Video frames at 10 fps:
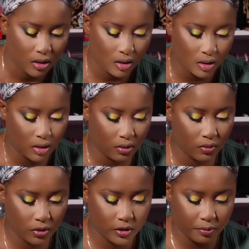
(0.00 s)
I
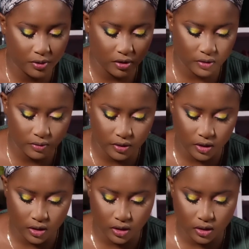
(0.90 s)
would be
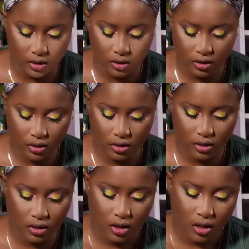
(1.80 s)
using
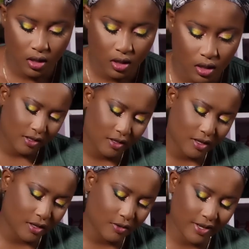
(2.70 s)

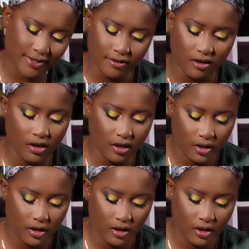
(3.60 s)
Shadow Esther,